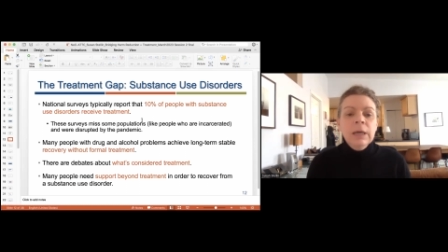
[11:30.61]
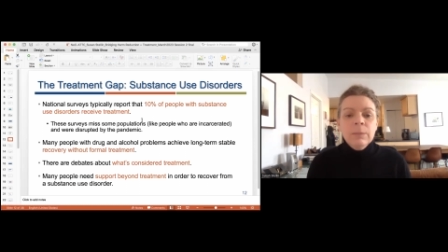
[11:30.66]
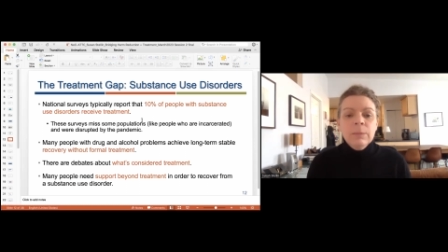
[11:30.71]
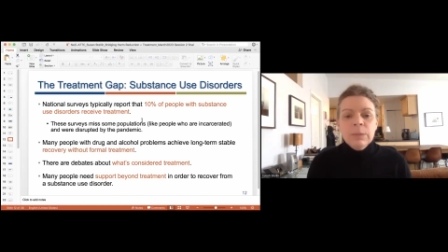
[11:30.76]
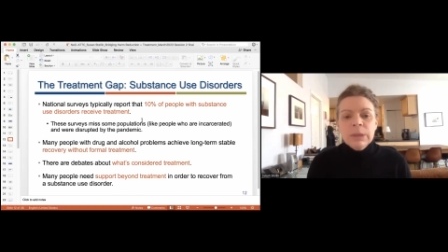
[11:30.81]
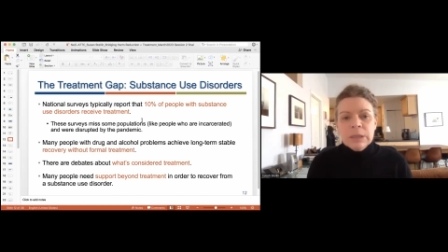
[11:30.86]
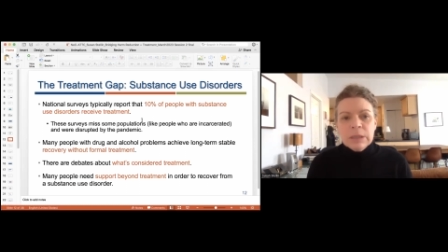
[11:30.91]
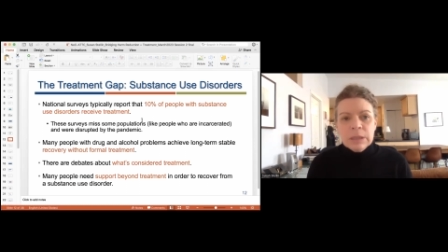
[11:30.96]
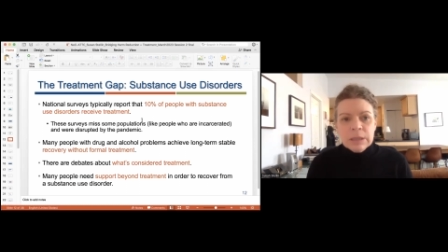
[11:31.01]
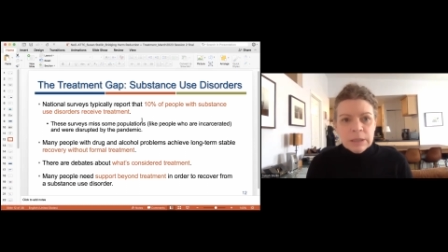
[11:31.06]

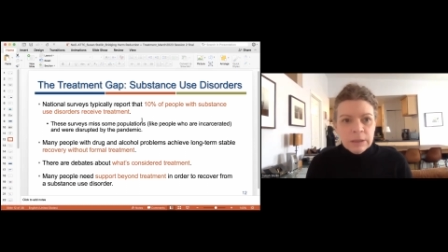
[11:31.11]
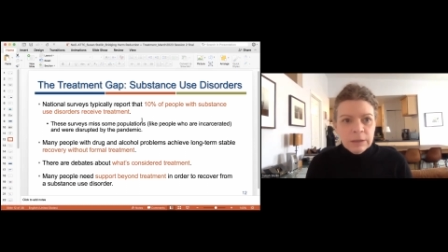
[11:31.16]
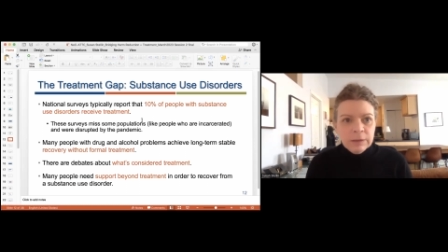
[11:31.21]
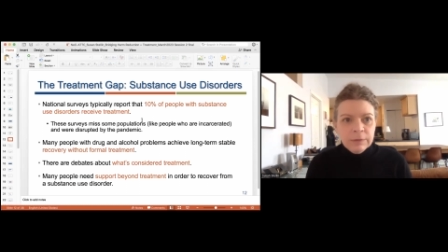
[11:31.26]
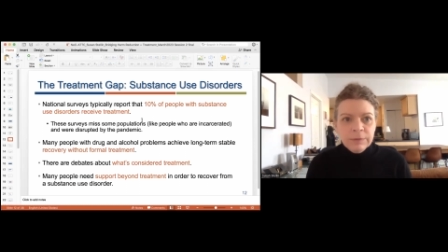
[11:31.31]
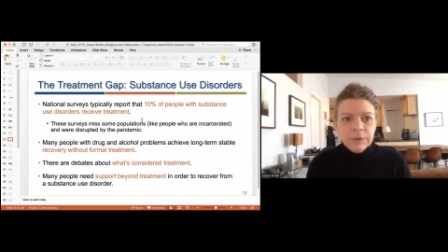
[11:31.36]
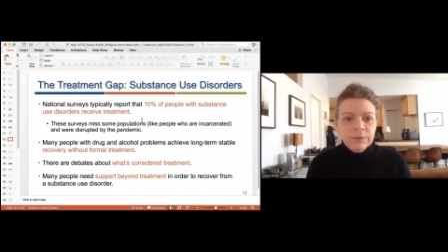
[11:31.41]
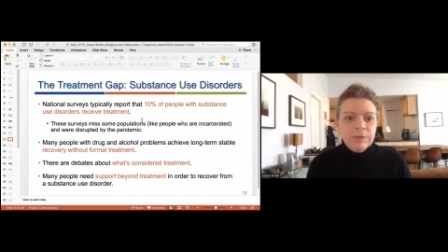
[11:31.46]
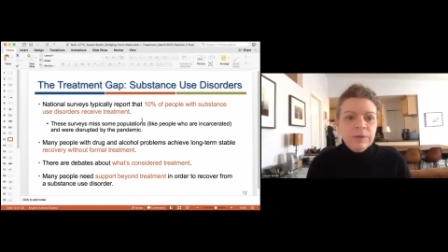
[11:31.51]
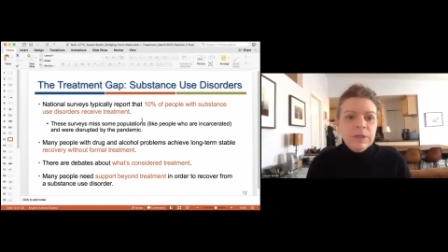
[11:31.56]
but still,
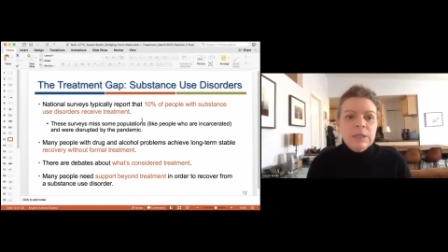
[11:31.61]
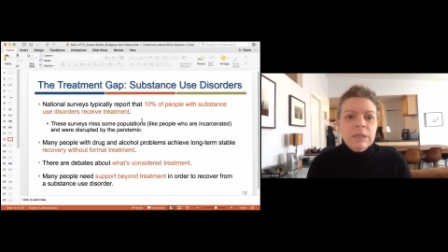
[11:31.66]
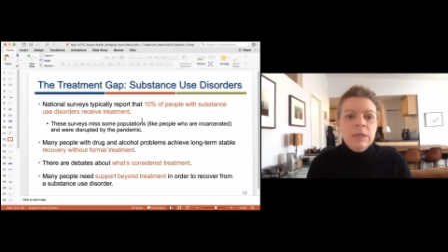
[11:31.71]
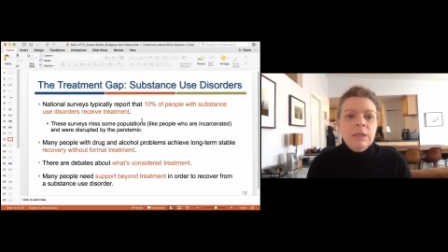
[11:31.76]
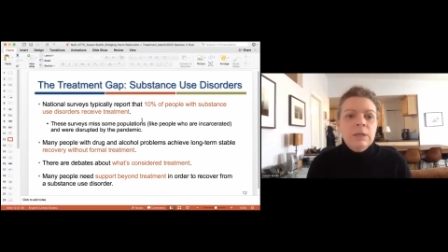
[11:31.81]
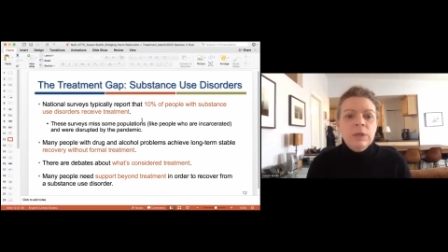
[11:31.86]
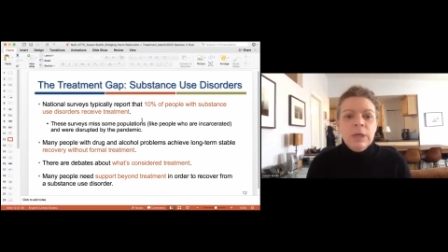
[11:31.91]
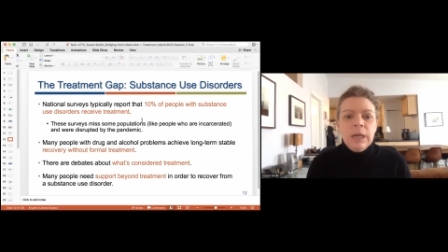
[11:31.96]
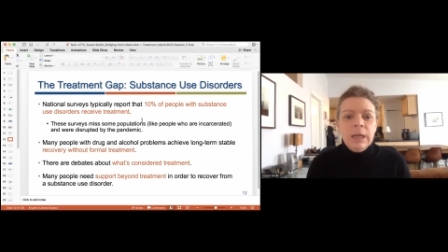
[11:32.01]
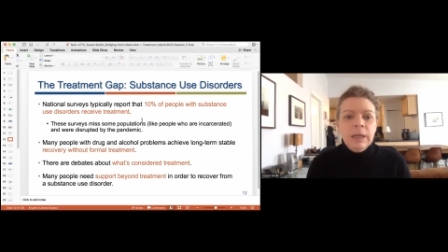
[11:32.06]
if you're
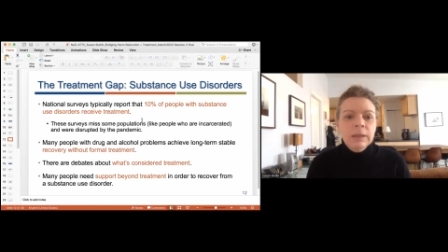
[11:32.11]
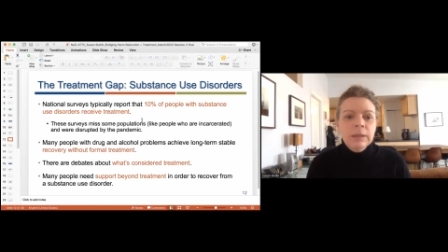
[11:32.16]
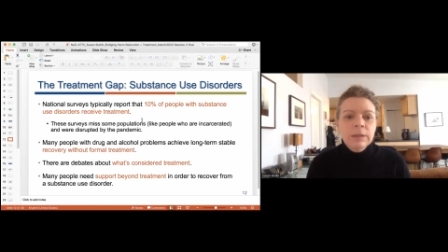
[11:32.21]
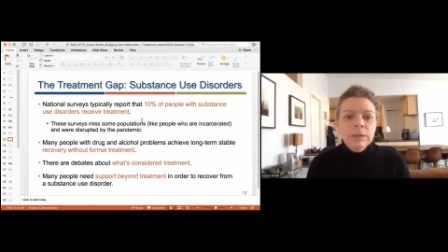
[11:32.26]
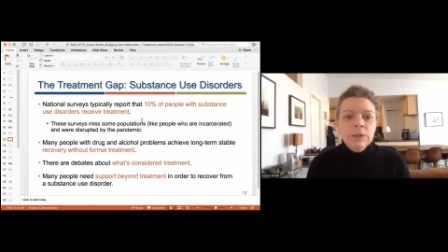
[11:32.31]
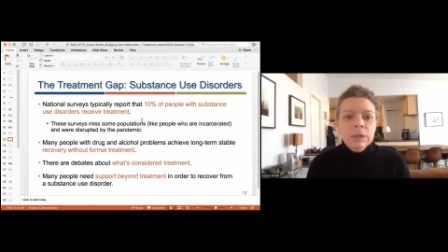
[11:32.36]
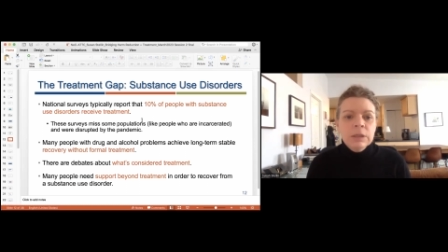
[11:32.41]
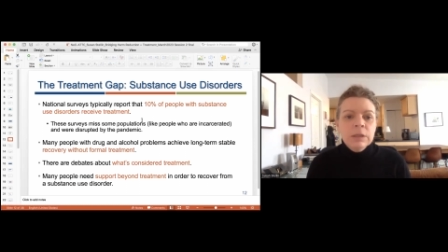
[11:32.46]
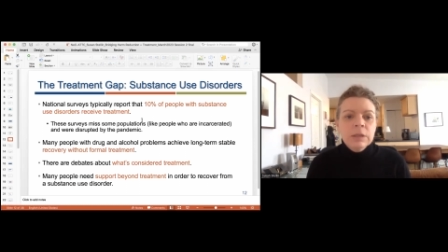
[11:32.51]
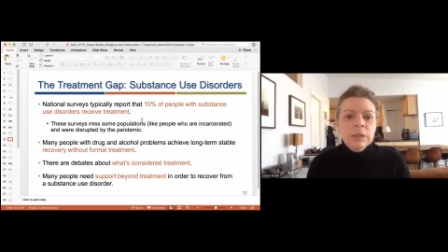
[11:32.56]
facing
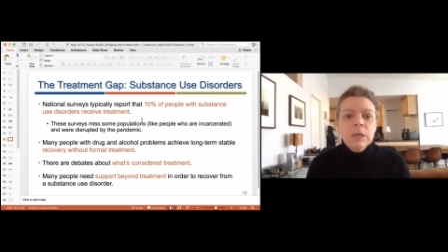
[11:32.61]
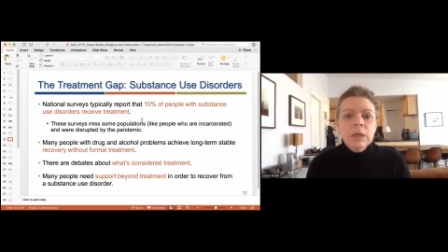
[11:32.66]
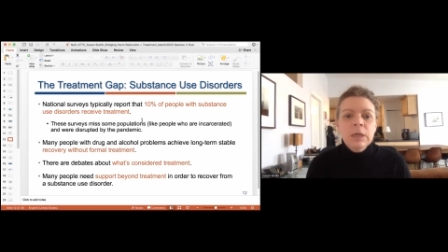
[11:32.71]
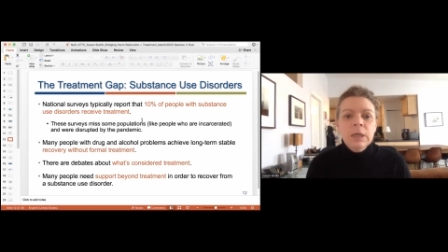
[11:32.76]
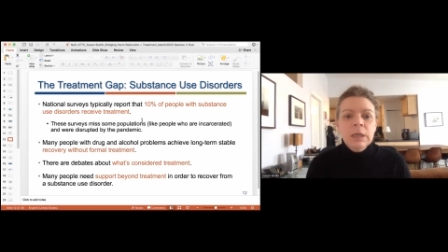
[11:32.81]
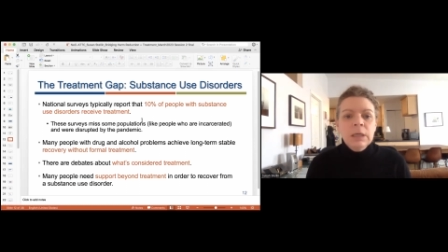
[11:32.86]
challenges,